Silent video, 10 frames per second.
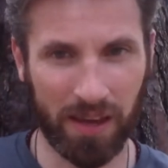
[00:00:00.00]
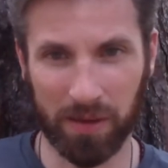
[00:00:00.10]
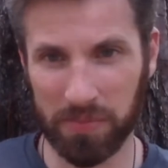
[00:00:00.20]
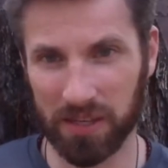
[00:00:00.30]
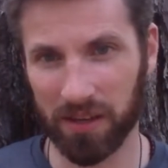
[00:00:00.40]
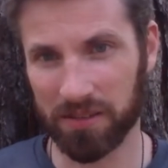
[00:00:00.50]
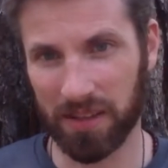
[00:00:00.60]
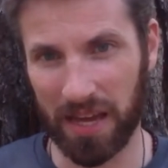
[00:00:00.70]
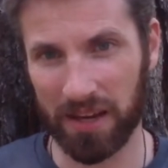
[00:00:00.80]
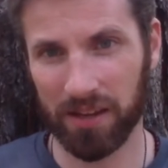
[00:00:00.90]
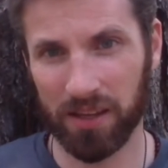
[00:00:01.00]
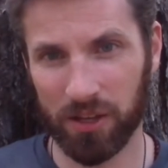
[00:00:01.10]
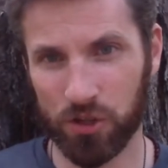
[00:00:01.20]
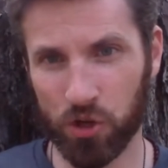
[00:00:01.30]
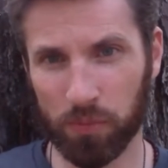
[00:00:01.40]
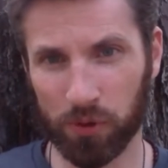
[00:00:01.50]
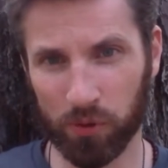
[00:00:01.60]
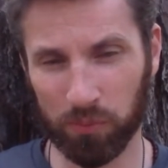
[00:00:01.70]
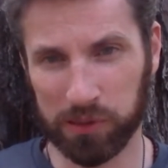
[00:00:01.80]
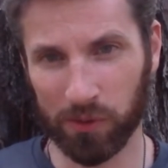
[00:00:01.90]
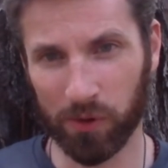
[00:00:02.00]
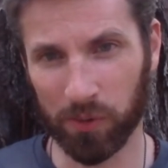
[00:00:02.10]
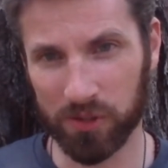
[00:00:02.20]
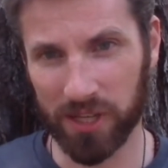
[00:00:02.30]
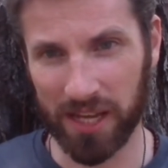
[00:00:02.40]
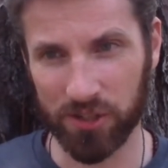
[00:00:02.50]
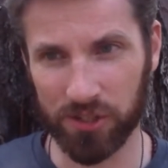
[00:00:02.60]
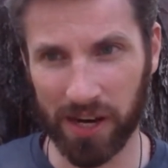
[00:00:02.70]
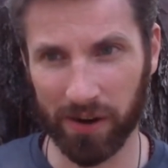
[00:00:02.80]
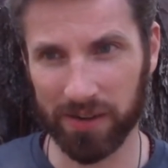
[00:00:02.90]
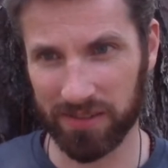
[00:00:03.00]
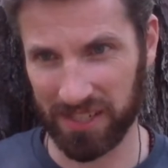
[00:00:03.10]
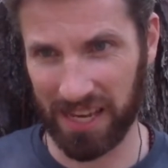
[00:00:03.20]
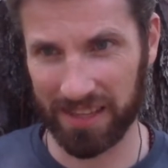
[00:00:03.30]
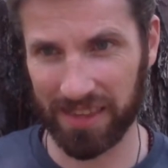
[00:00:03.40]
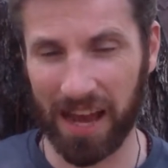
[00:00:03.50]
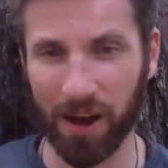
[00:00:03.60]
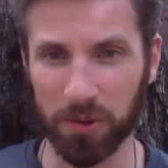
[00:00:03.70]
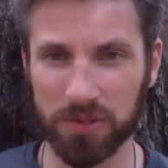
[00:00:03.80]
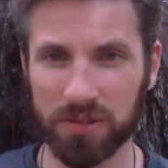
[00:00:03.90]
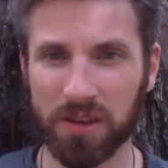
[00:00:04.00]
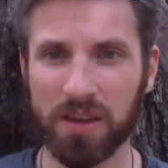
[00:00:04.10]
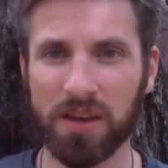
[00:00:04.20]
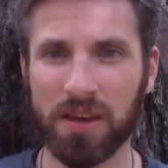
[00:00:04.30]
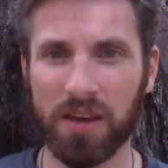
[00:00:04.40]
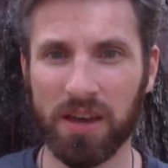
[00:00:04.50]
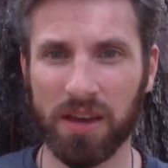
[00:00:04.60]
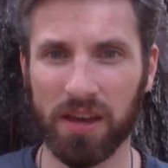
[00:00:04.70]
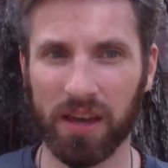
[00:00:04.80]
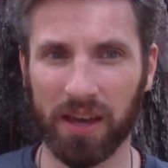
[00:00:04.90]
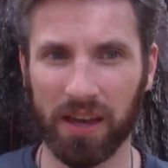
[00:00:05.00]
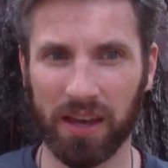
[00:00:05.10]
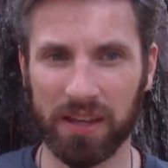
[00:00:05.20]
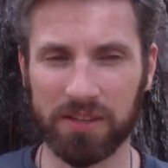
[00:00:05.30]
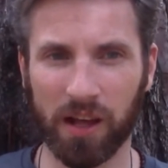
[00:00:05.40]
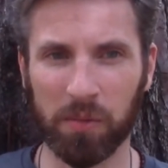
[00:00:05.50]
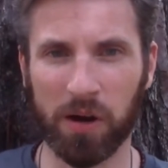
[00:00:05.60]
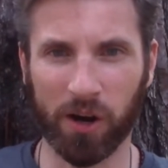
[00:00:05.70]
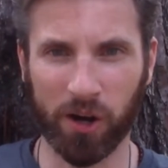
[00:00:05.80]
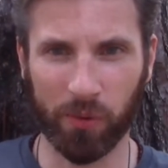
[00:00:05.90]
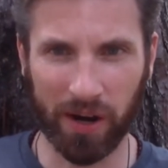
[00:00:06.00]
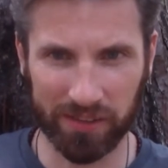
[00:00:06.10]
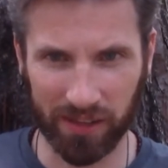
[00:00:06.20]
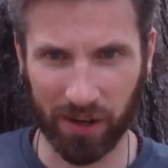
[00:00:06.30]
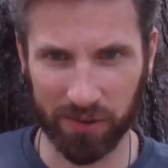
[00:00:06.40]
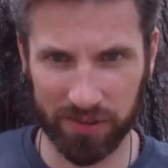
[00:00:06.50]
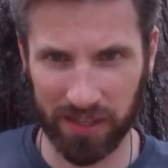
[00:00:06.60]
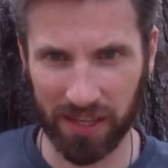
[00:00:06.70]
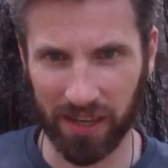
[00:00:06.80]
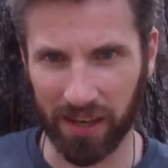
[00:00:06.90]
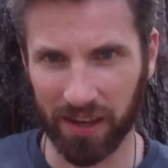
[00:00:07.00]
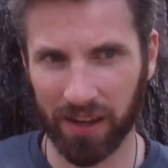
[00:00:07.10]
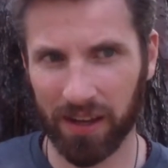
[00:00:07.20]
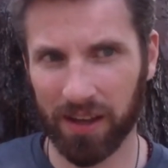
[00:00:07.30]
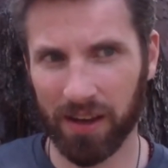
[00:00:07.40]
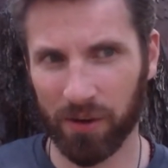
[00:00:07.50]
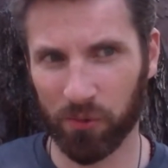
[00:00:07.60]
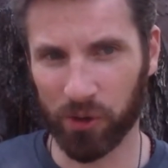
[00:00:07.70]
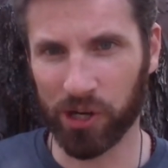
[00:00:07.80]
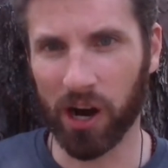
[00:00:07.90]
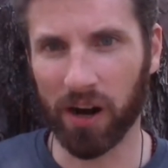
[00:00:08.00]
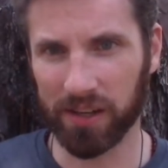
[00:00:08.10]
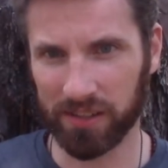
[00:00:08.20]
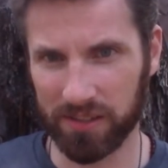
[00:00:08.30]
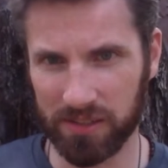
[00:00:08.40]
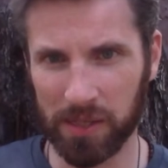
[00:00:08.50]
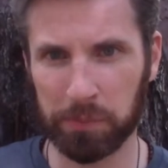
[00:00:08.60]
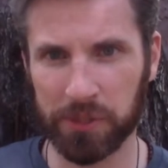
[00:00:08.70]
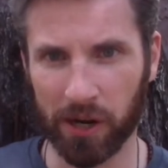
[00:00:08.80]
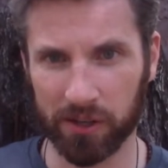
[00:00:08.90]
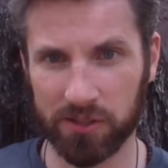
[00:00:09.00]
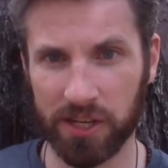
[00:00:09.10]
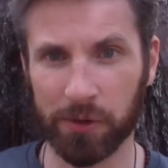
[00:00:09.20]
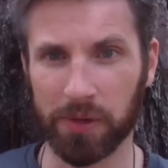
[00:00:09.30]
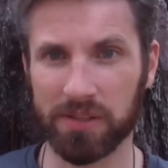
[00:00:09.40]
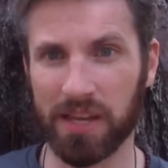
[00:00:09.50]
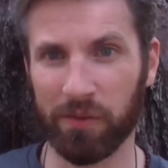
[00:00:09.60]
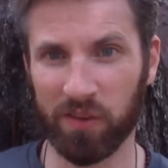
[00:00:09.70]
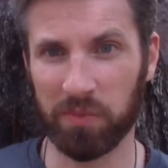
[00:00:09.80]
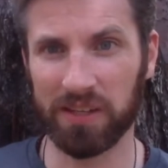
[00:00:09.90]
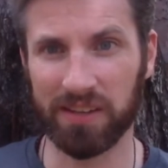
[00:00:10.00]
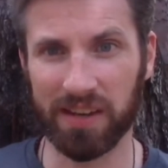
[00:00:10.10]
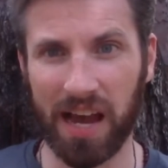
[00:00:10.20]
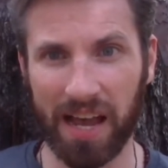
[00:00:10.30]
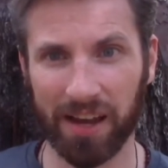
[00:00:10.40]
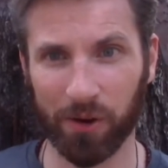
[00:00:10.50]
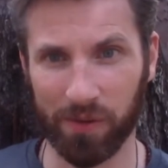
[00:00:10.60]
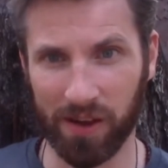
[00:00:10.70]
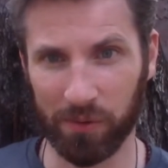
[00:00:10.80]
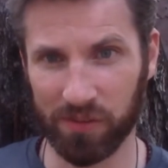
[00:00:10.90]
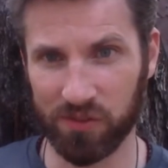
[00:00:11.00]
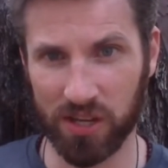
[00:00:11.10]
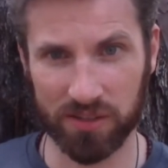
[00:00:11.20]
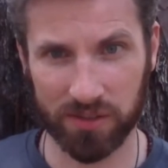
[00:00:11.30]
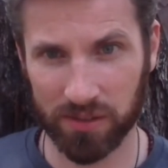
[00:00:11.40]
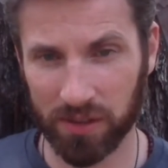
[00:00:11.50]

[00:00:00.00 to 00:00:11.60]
And because of that Jupiter and Pluto and Sagittarius in the 8th house, it's all about correcting our thinking regarding these deep, dark secrets that we've been denying, or that we've just